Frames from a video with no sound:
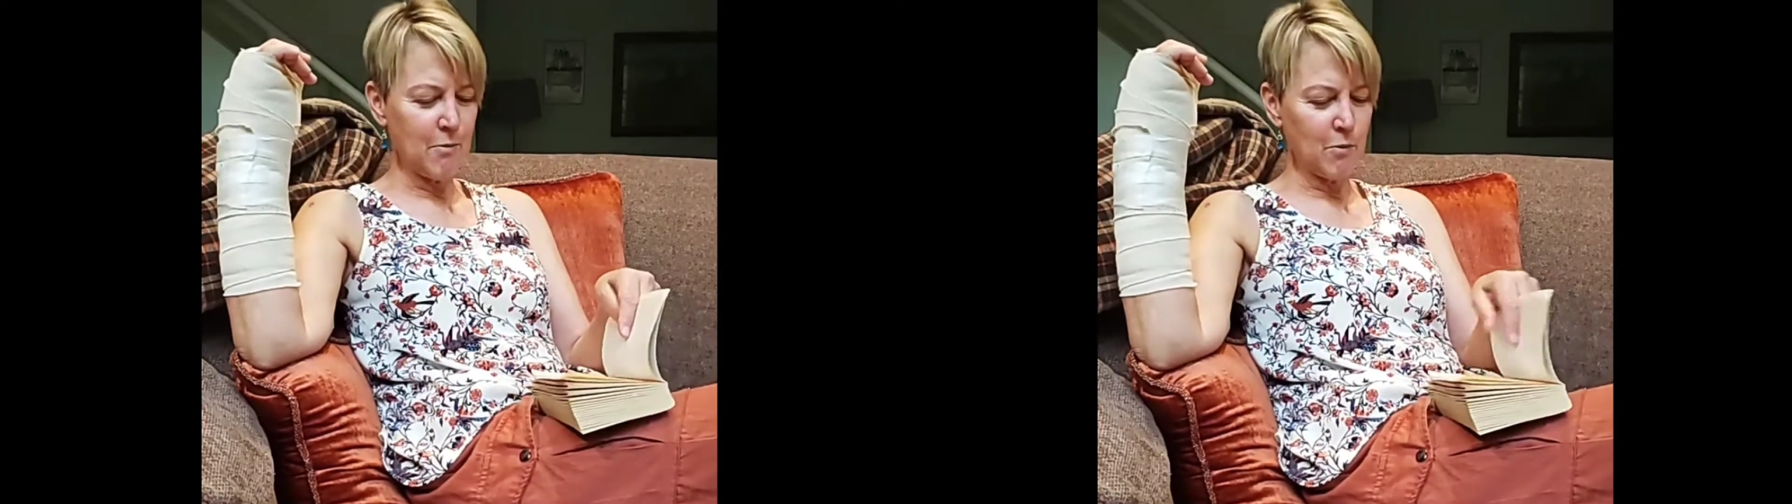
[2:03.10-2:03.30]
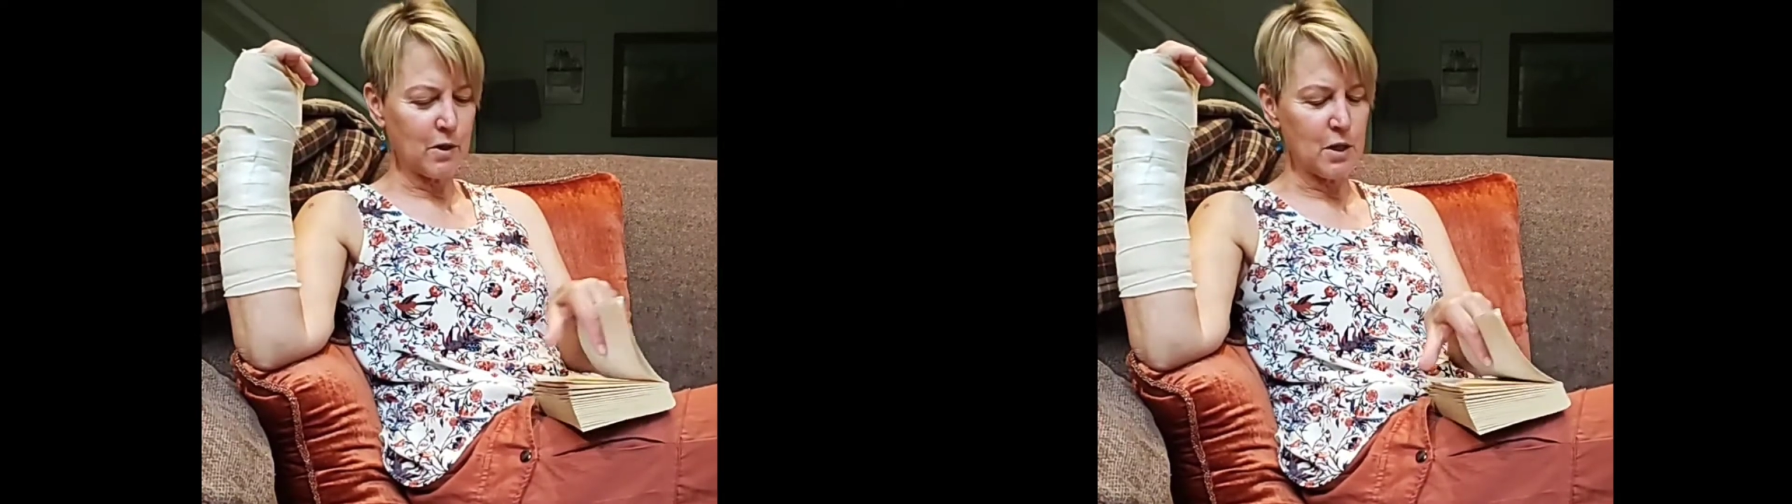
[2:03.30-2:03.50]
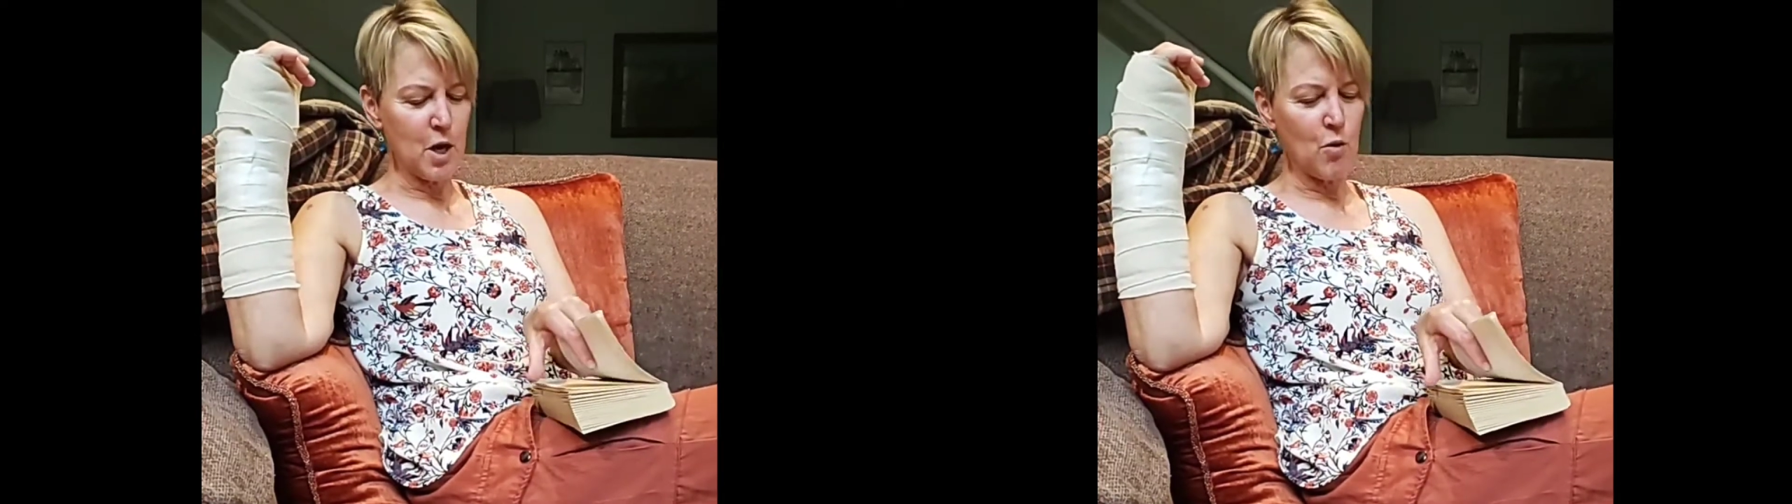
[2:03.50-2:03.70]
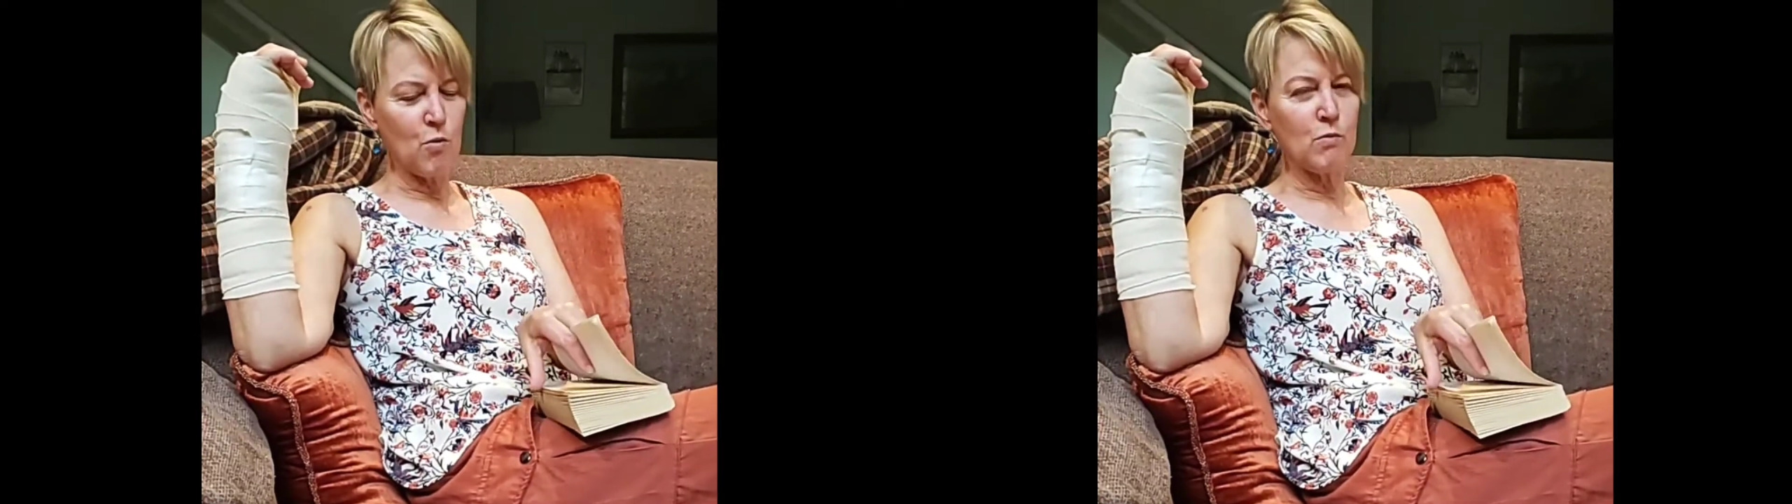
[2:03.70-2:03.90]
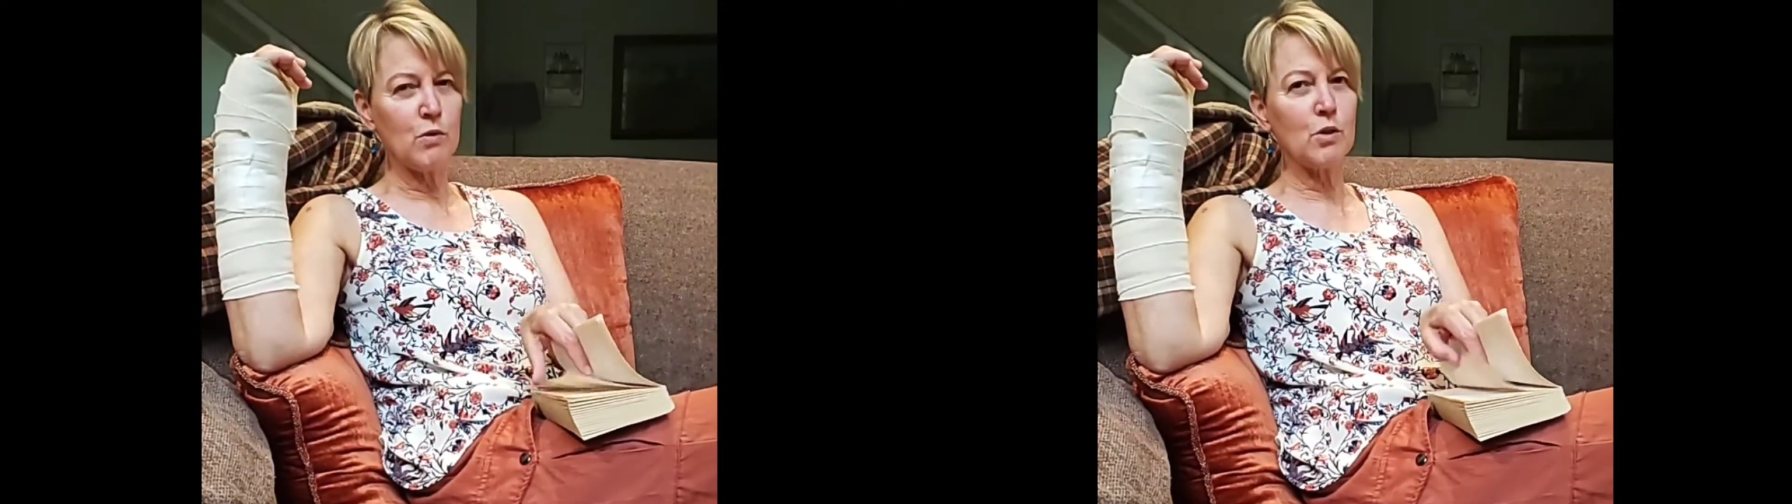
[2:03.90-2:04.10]
was
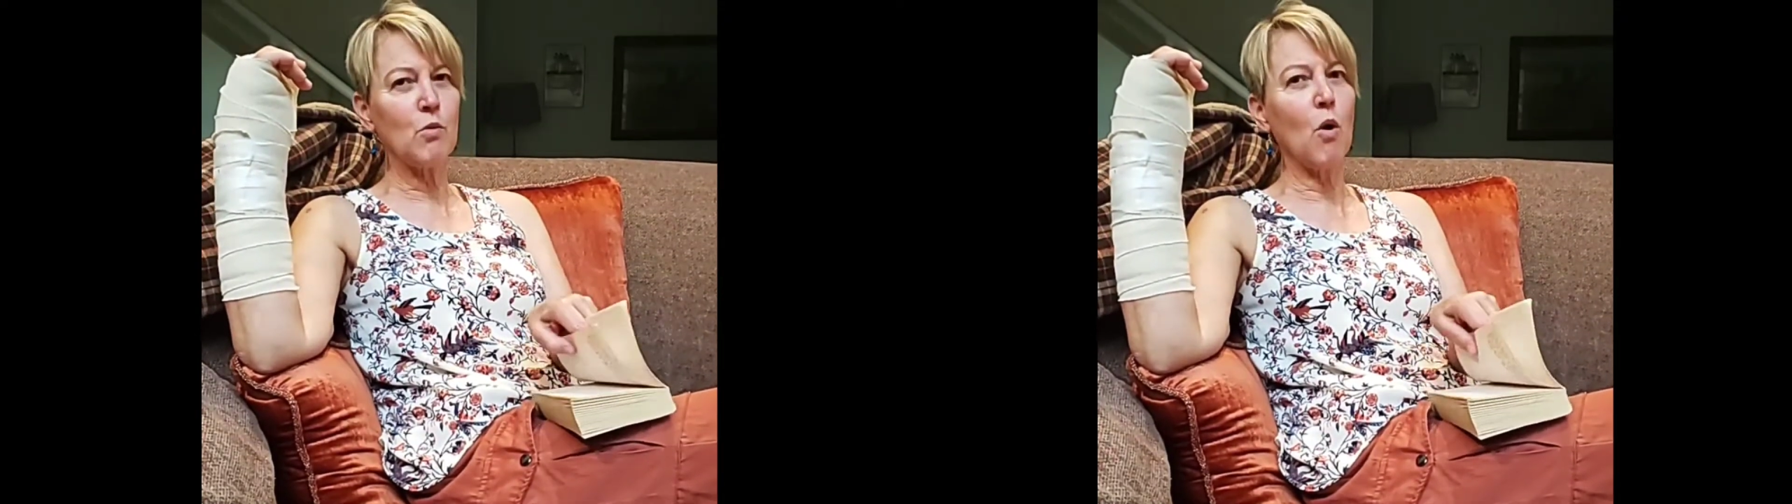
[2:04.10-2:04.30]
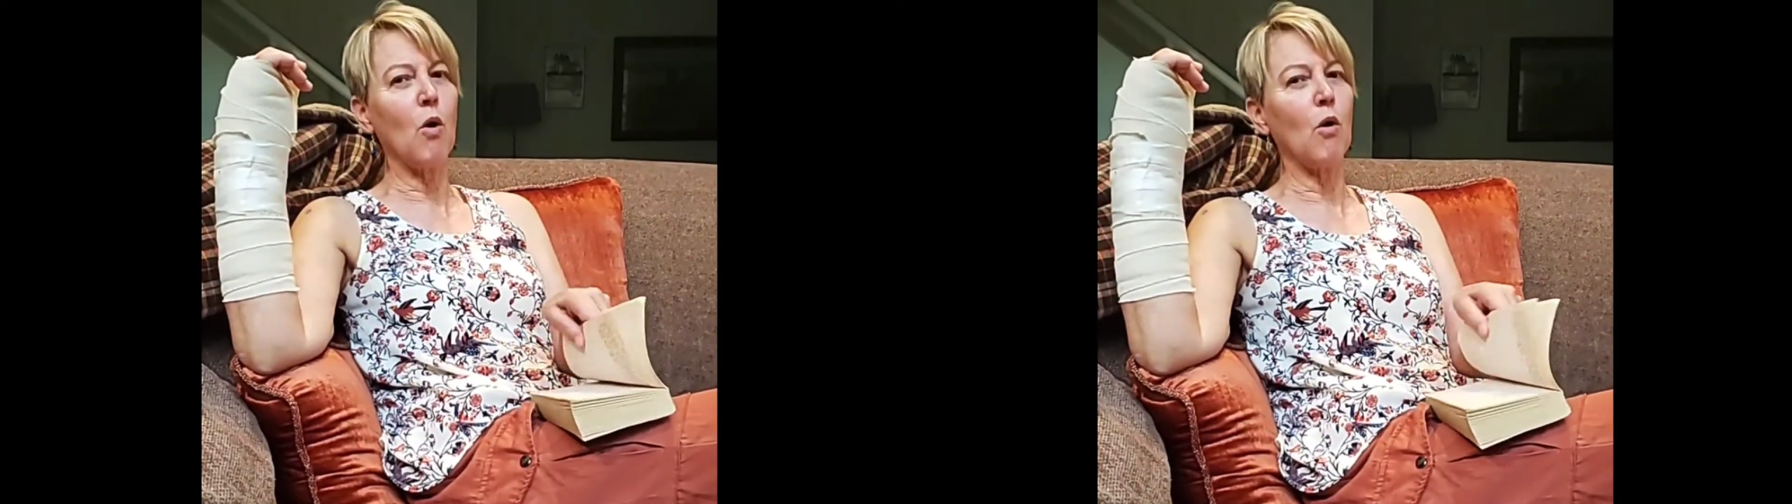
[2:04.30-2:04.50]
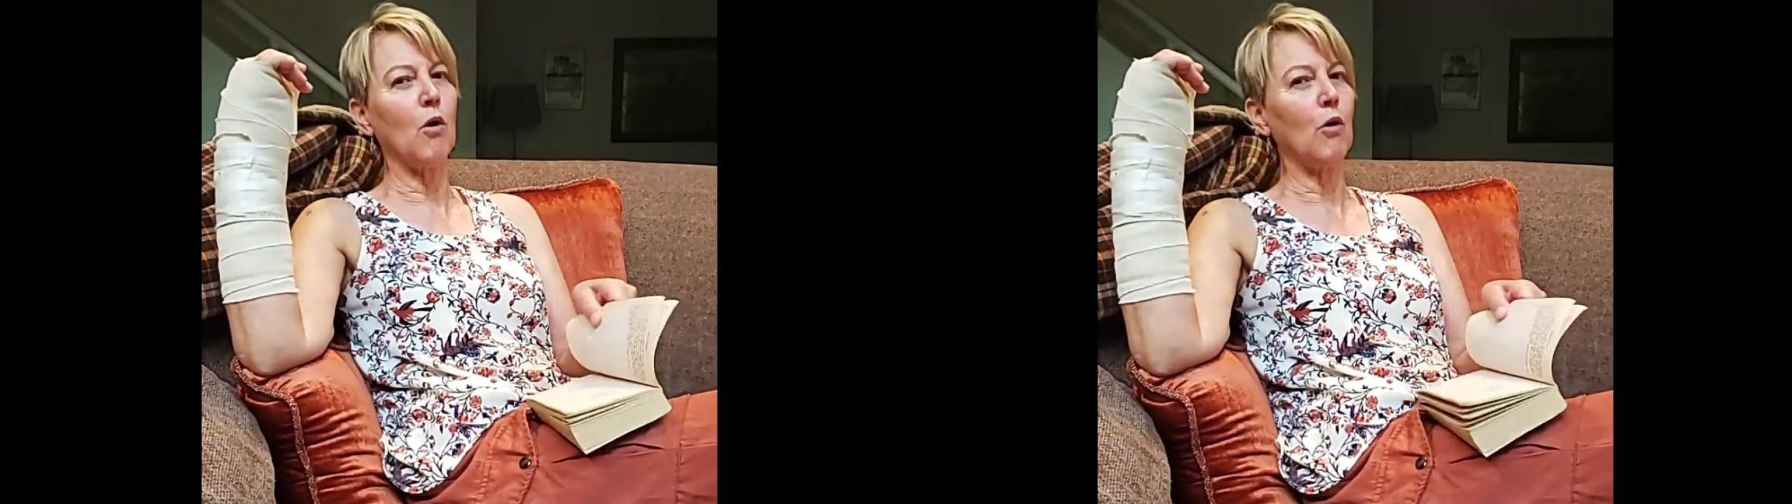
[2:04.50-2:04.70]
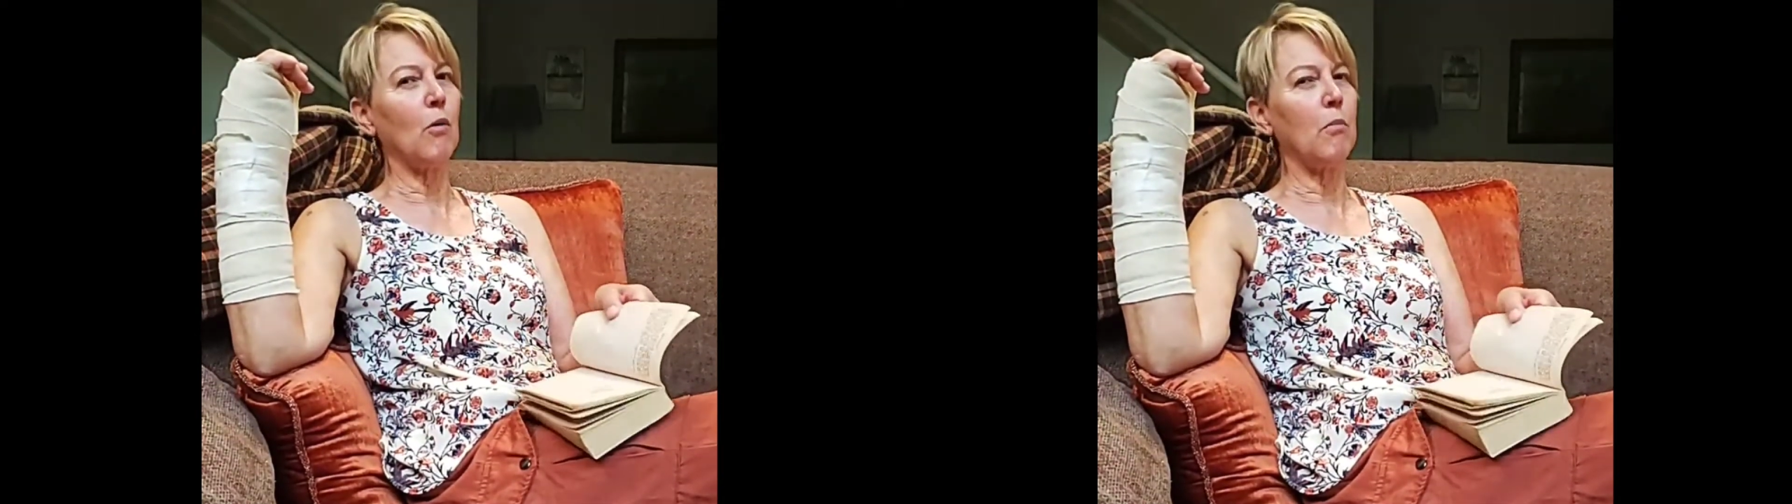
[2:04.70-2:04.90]
known to all,